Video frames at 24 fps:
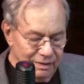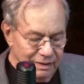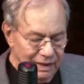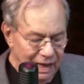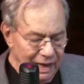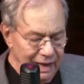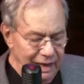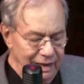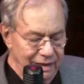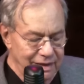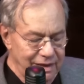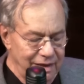
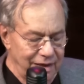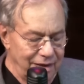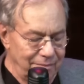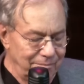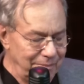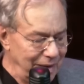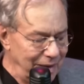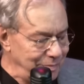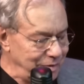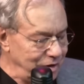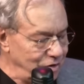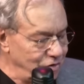Hey, Kim,
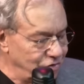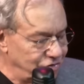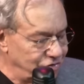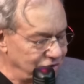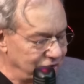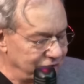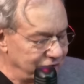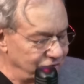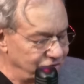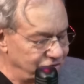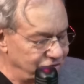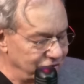maybe you
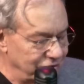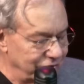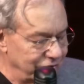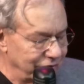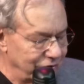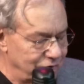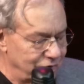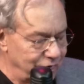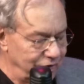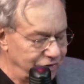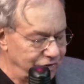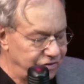should consider
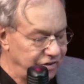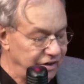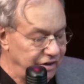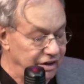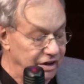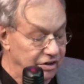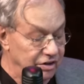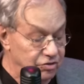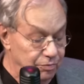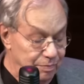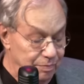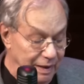increasing
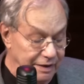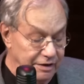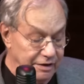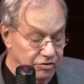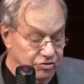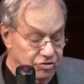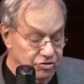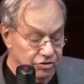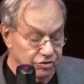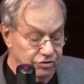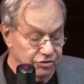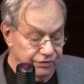
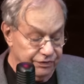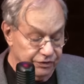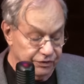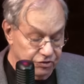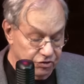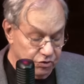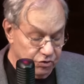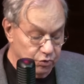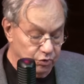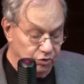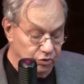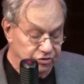expenditures for
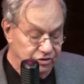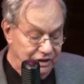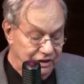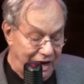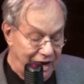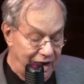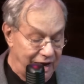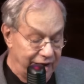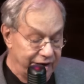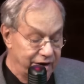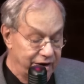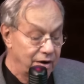schools to
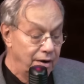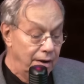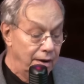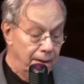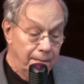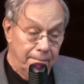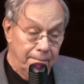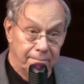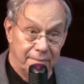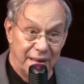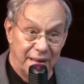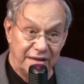hire
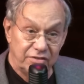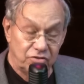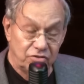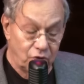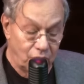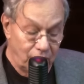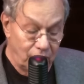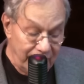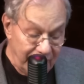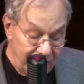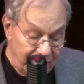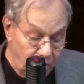
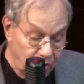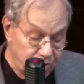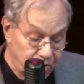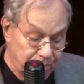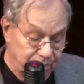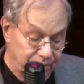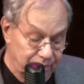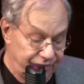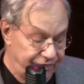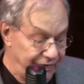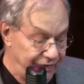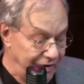mental health
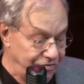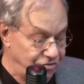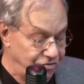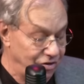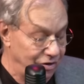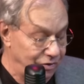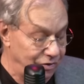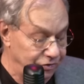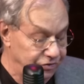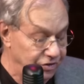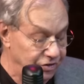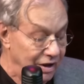
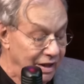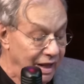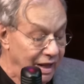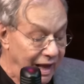professionals